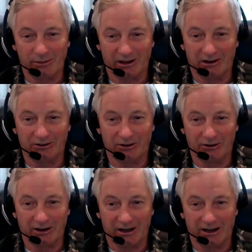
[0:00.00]
And
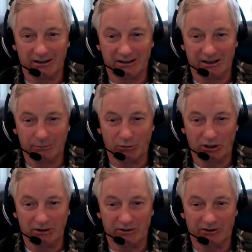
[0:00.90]
again, I
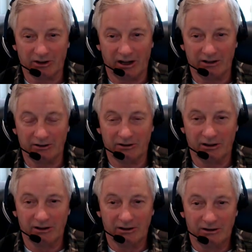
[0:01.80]
believe in signs
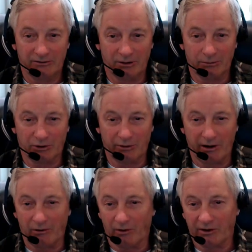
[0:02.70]
from
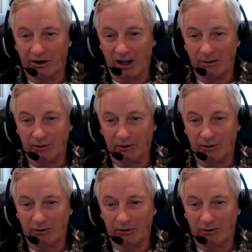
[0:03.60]
Trader all the time